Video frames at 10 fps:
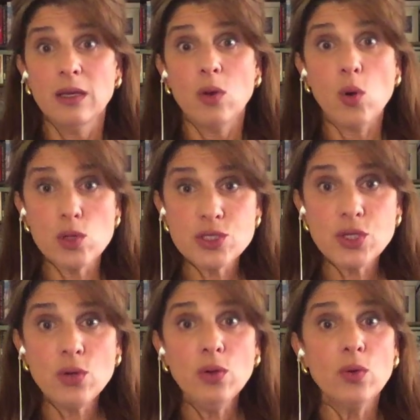
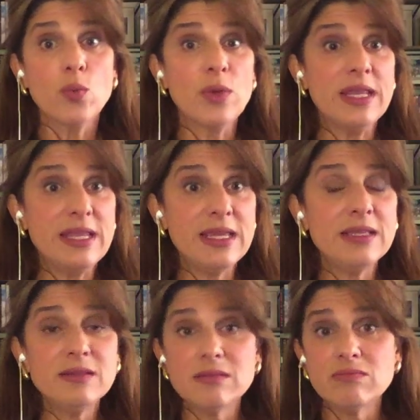Also, we need
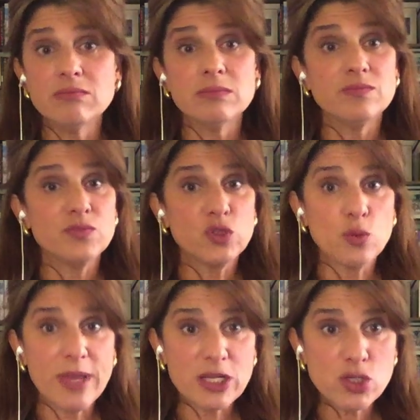to
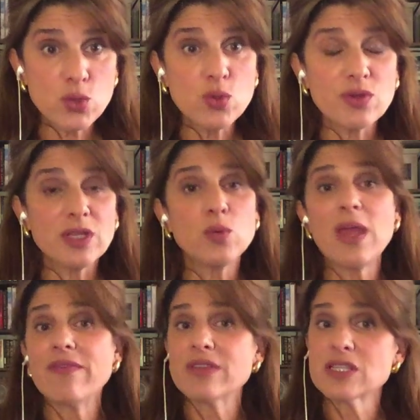make sure that we
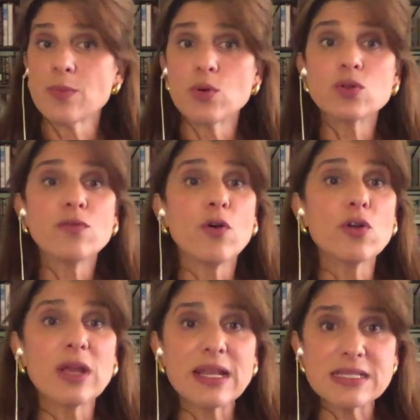have the support of
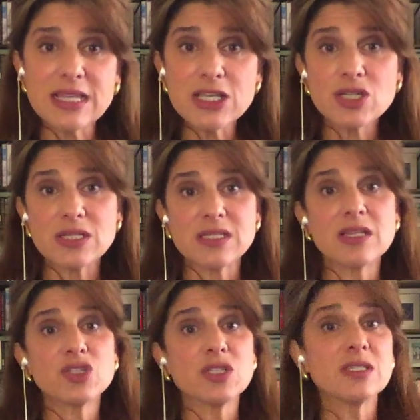organizations
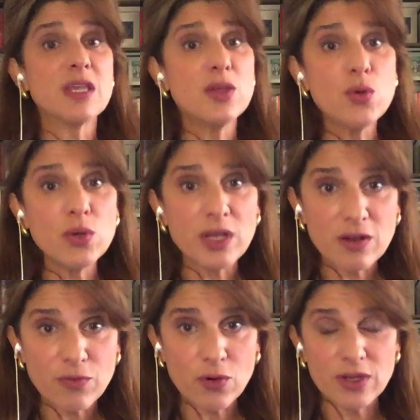such as the Union
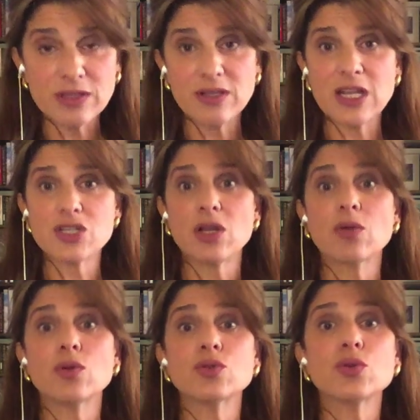for International
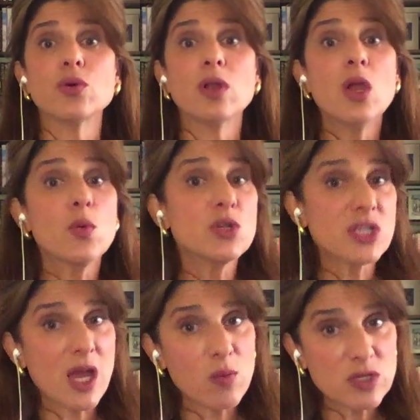Control, which
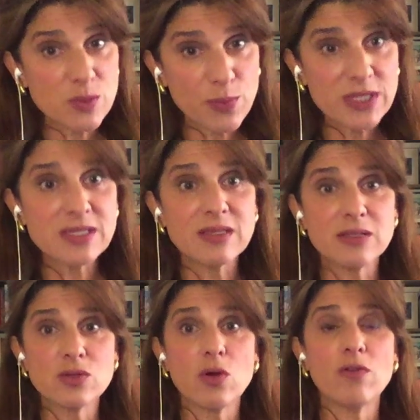I was
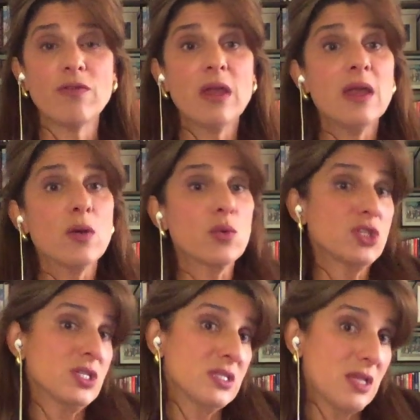president of, which
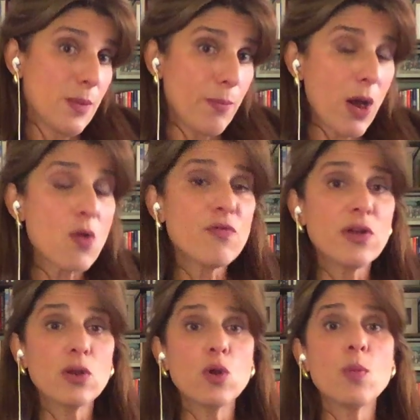is a powerful
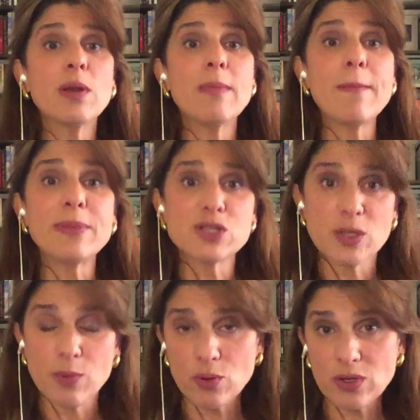global
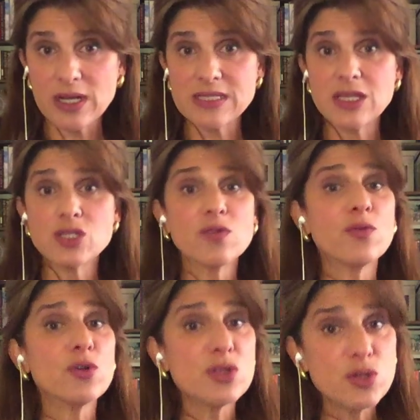membership organization
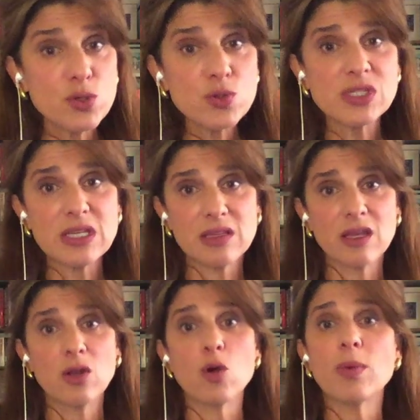for reducing the
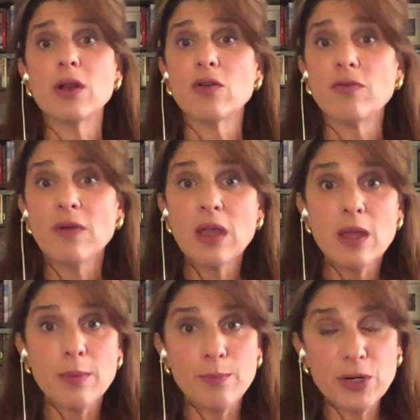global
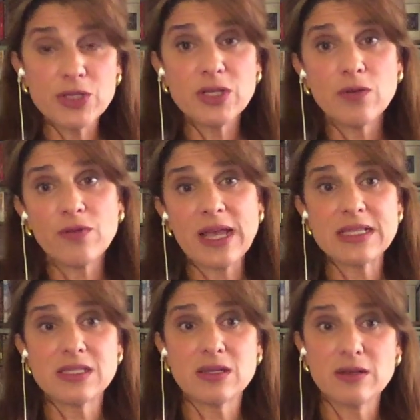burden of
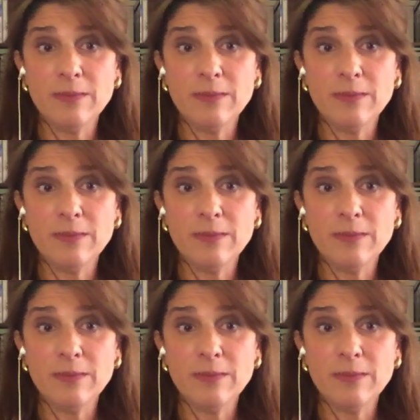cancer,